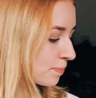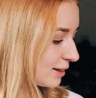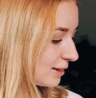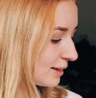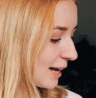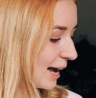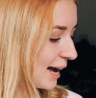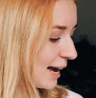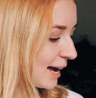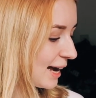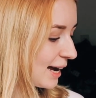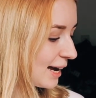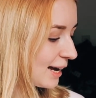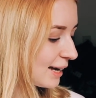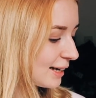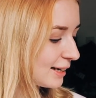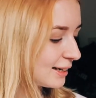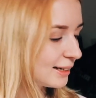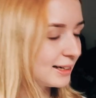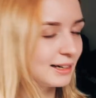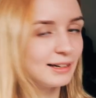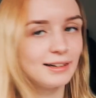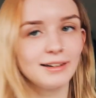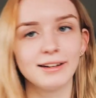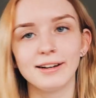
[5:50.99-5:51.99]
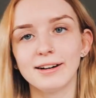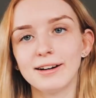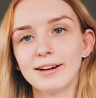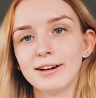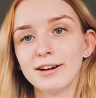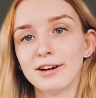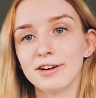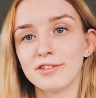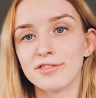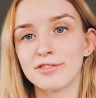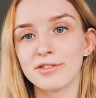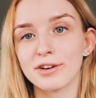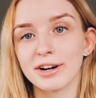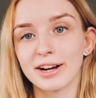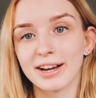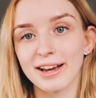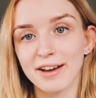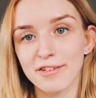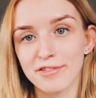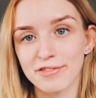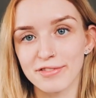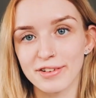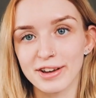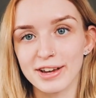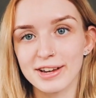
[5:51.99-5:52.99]
Then for
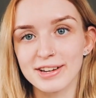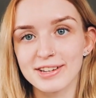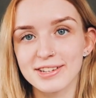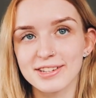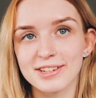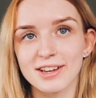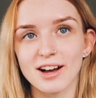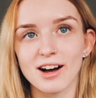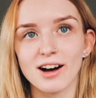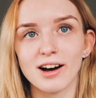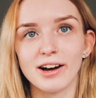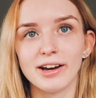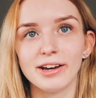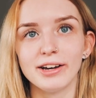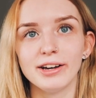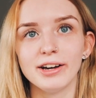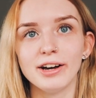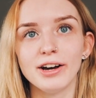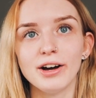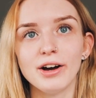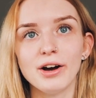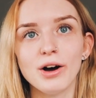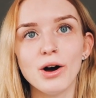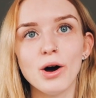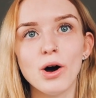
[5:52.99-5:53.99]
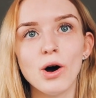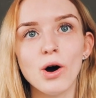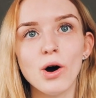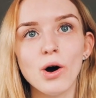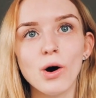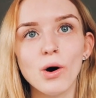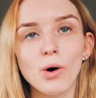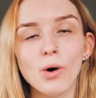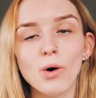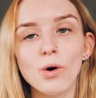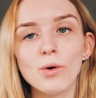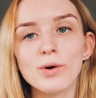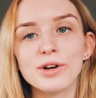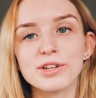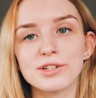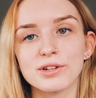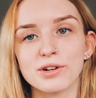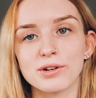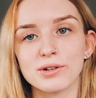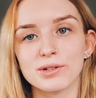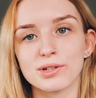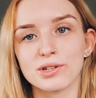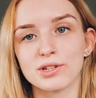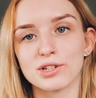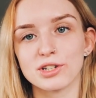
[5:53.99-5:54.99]
cafes, I always
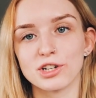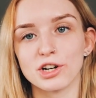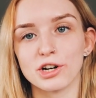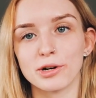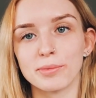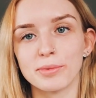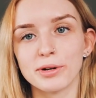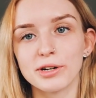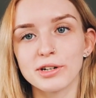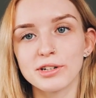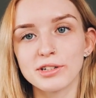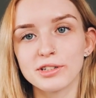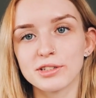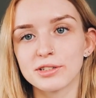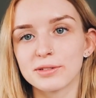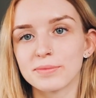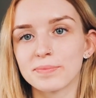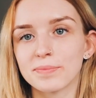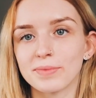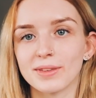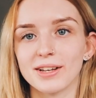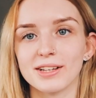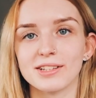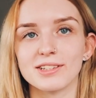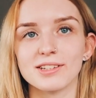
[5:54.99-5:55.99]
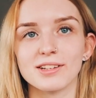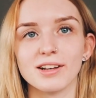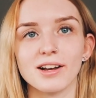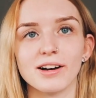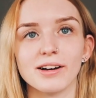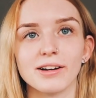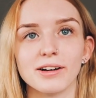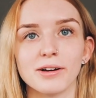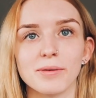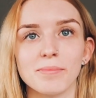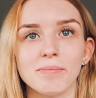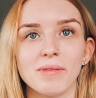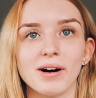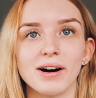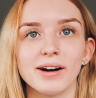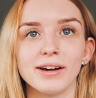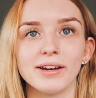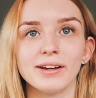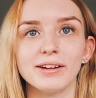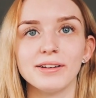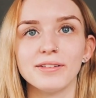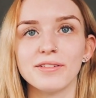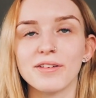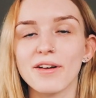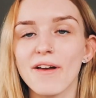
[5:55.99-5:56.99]
go to Starbucks. That's like
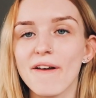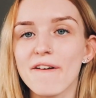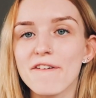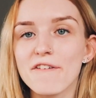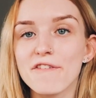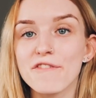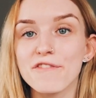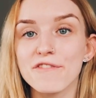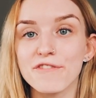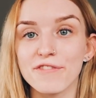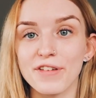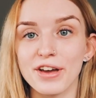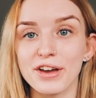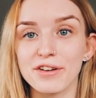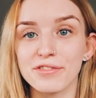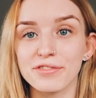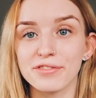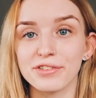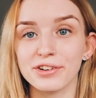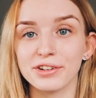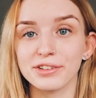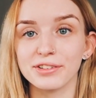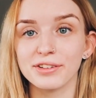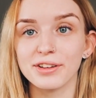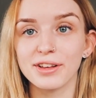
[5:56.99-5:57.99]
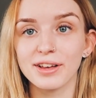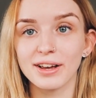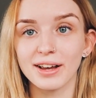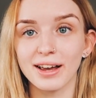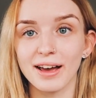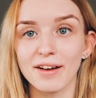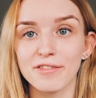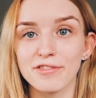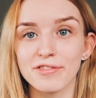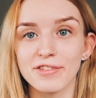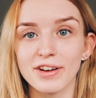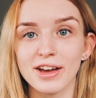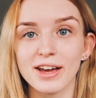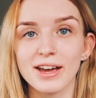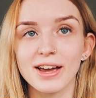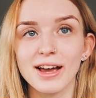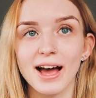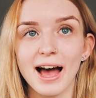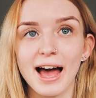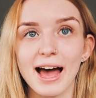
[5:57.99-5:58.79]
my favorite cafe.